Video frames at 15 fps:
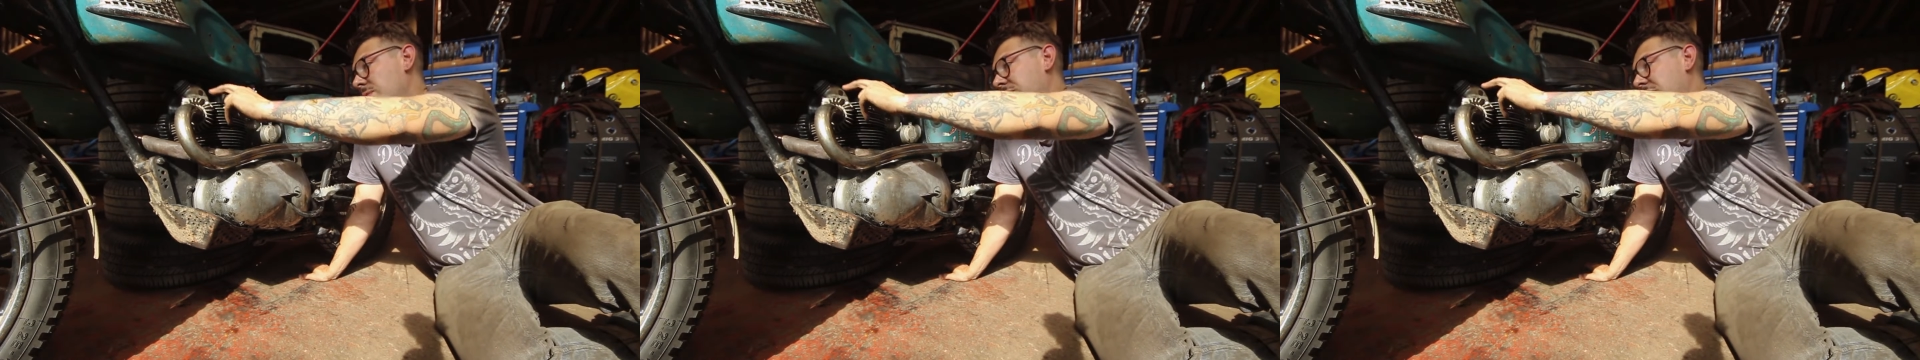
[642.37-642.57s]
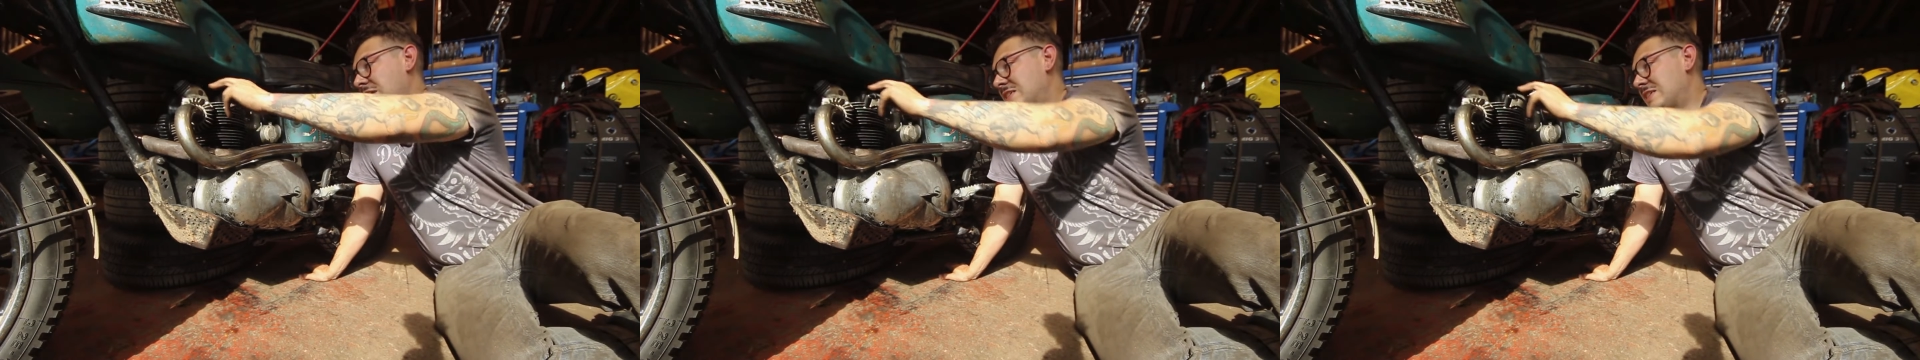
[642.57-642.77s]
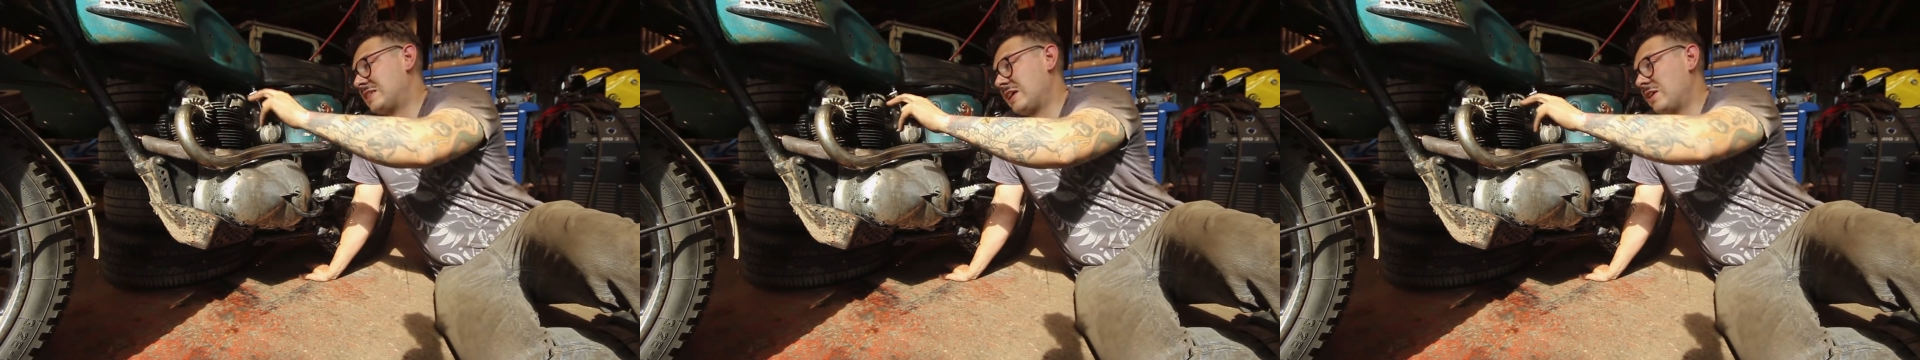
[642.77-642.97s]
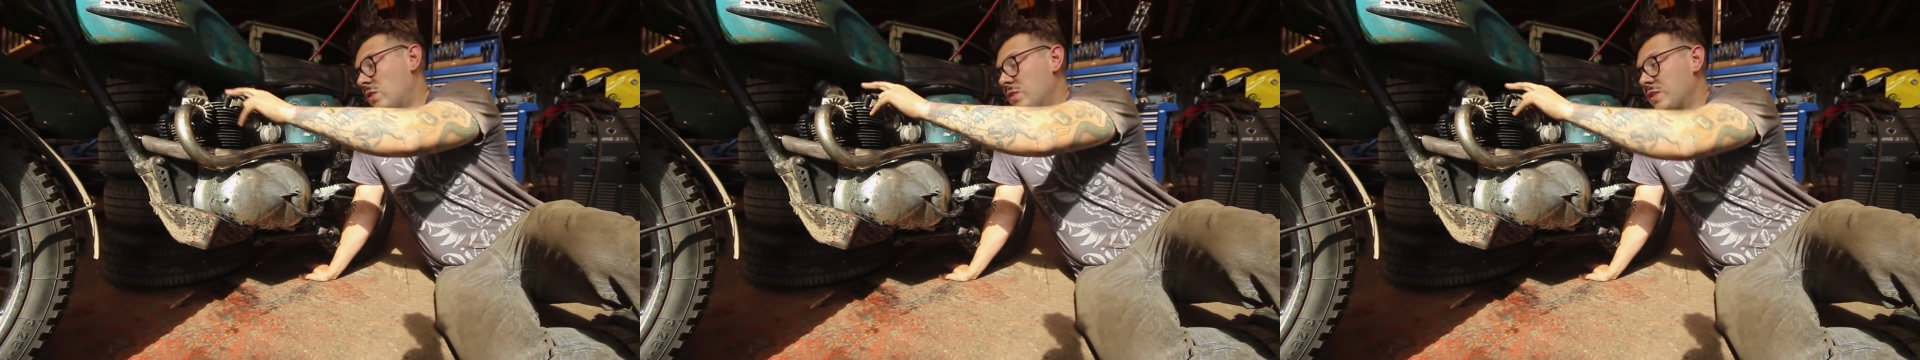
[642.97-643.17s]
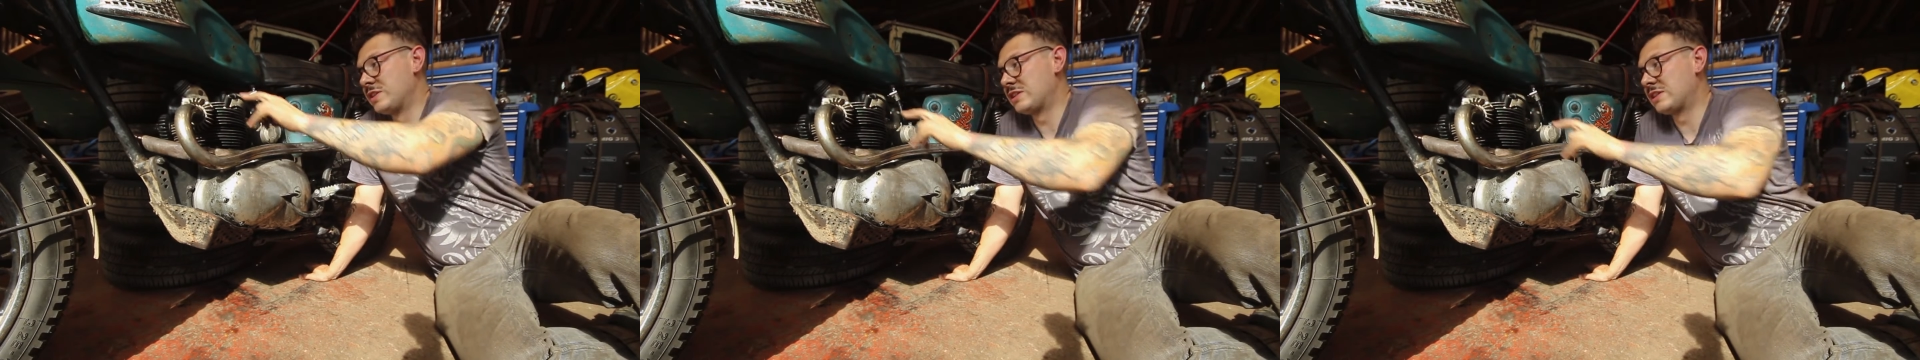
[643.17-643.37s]
they sit
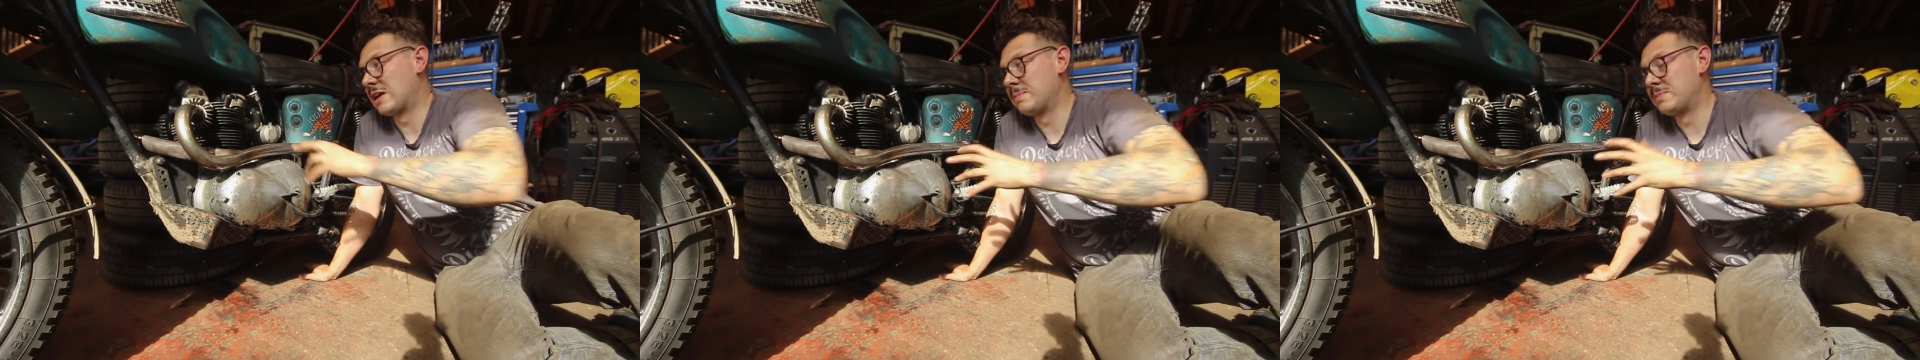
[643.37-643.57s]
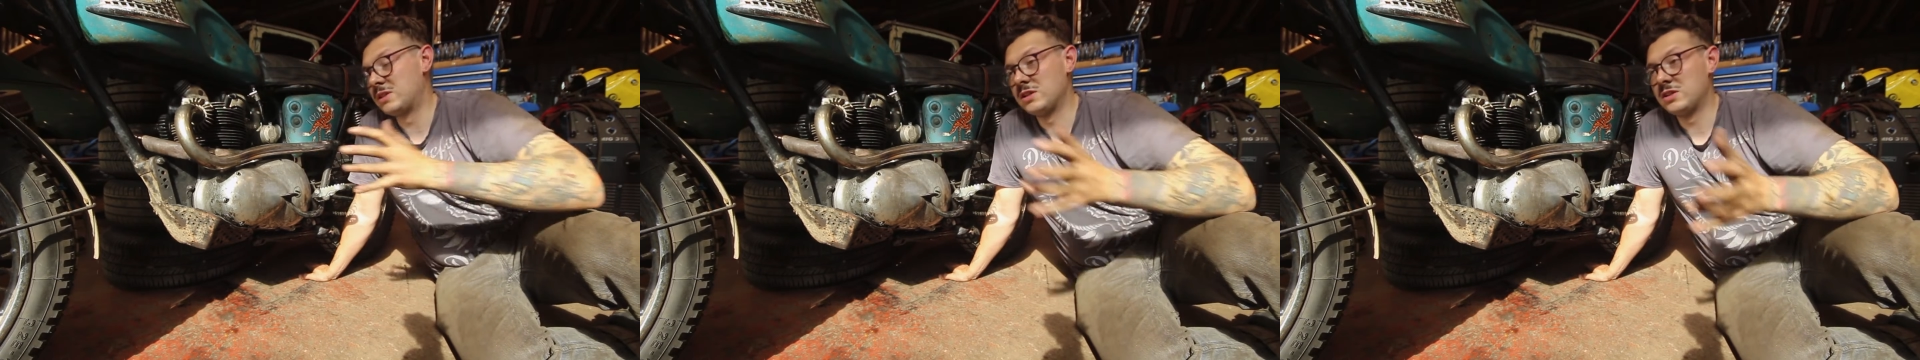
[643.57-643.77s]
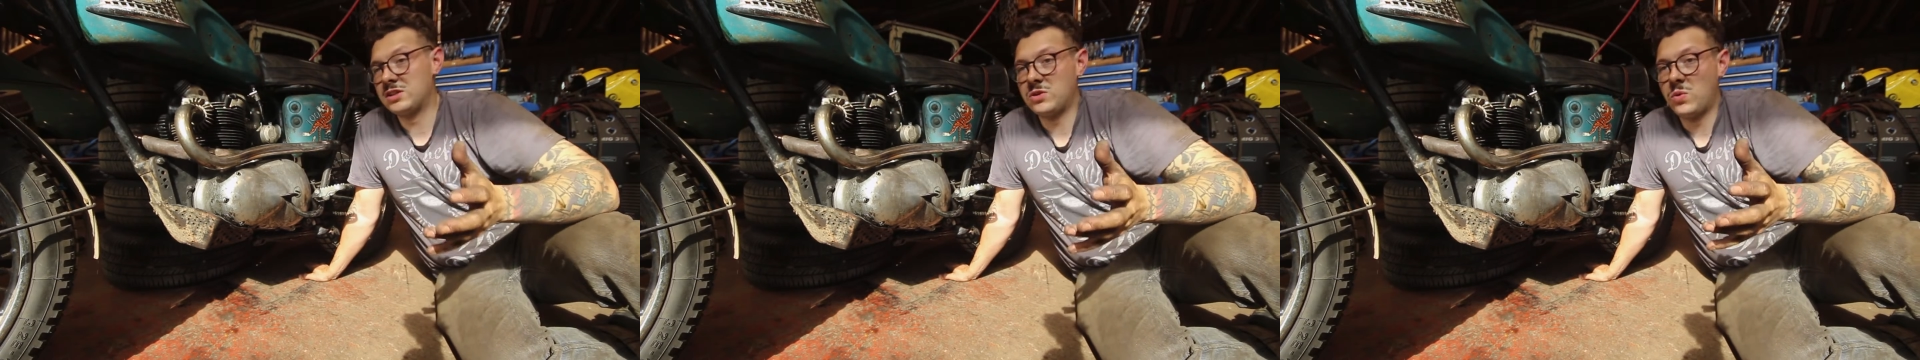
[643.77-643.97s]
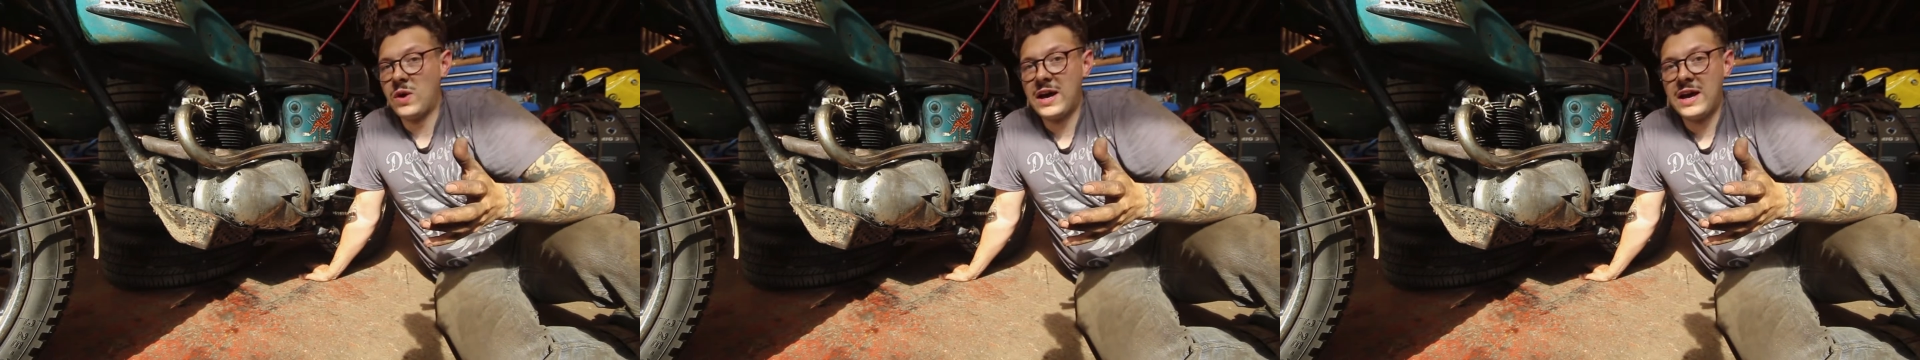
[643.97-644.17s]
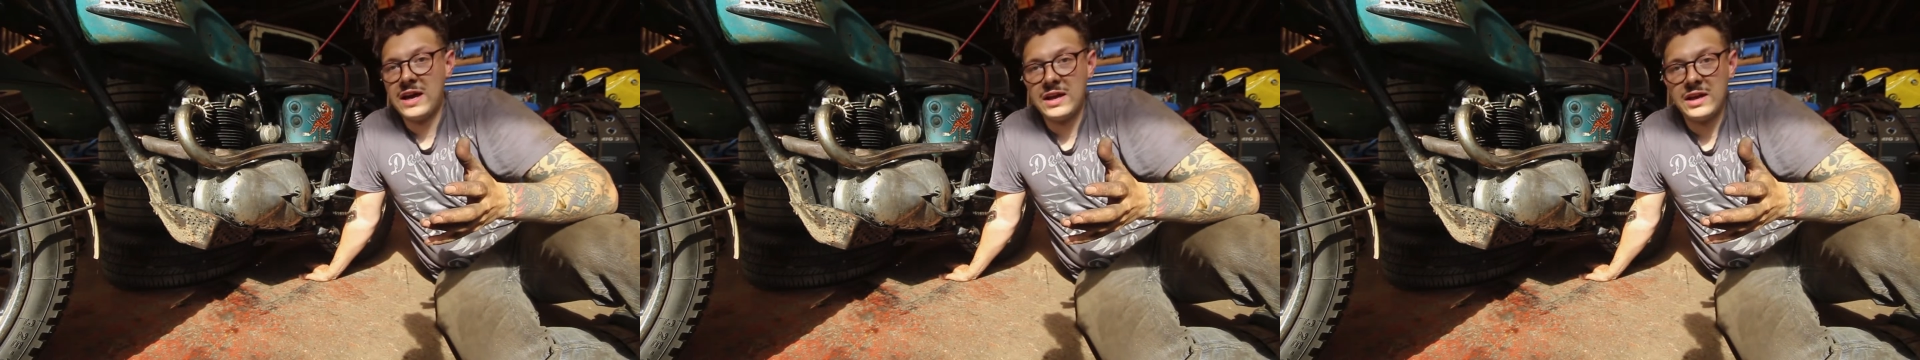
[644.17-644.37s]
on the stubs
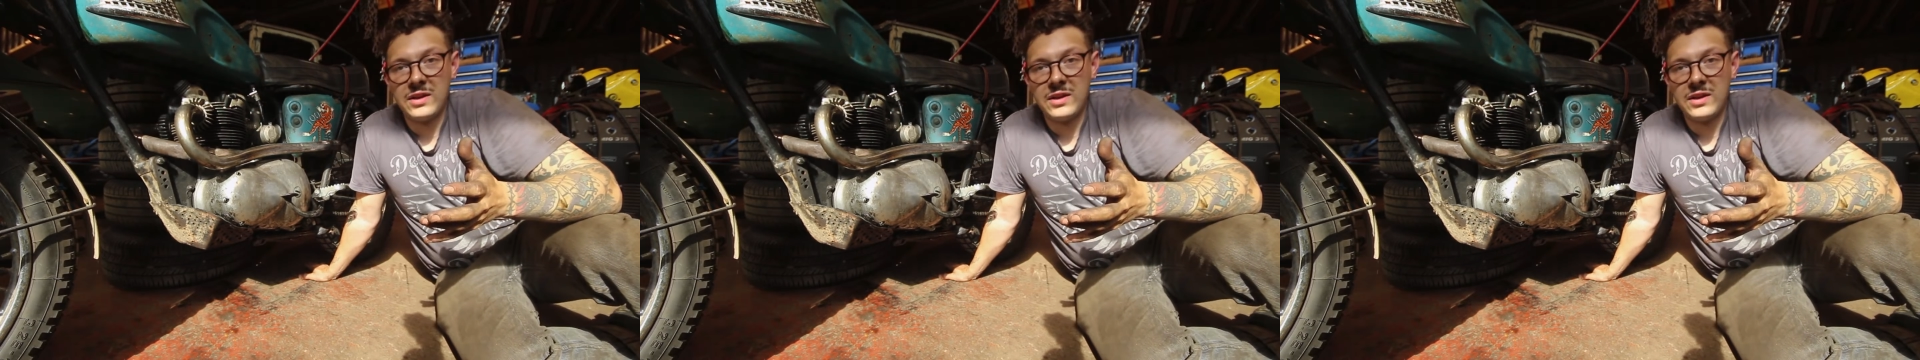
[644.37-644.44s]
square,